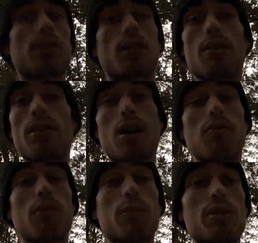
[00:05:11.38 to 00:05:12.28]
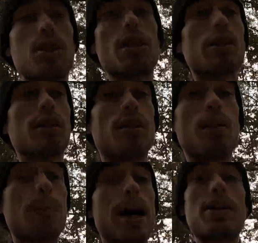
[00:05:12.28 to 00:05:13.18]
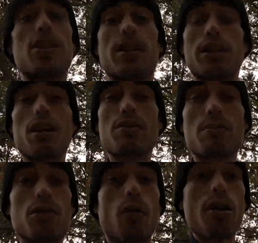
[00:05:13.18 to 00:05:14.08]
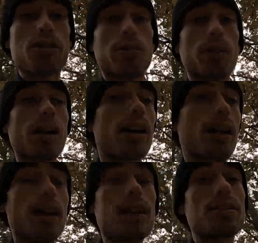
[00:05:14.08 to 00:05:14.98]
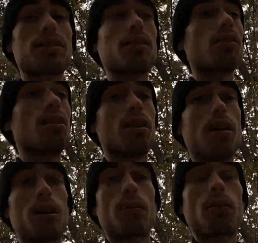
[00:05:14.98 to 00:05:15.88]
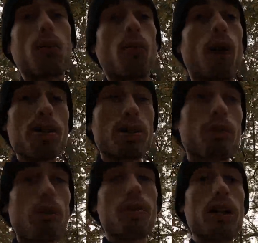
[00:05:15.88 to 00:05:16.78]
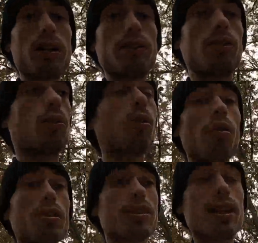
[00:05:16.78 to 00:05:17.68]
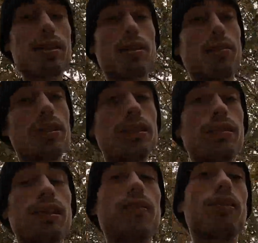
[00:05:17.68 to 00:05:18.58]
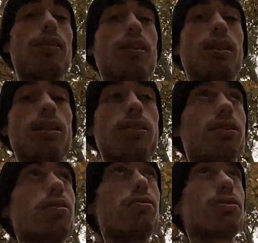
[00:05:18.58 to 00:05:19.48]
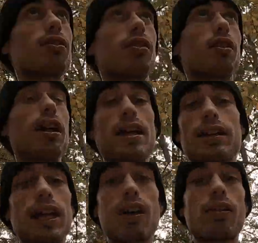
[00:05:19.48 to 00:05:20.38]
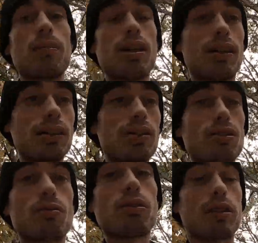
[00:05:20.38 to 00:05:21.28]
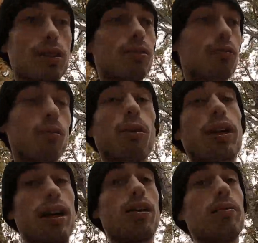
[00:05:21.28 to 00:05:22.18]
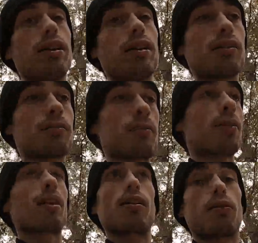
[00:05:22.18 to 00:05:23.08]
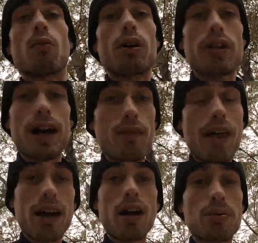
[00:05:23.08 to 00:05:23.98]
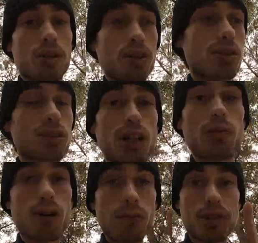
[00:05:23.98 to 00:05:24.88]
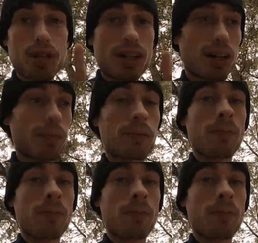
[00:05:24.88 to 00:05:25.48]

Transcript: turning off one machine, matching the customer's water supply, and still washing with what I need to. Or say you don't need to even use 8 gallon a minute, you just want to use 4 gallon a minute. Well, you have that option. Just start one machine up.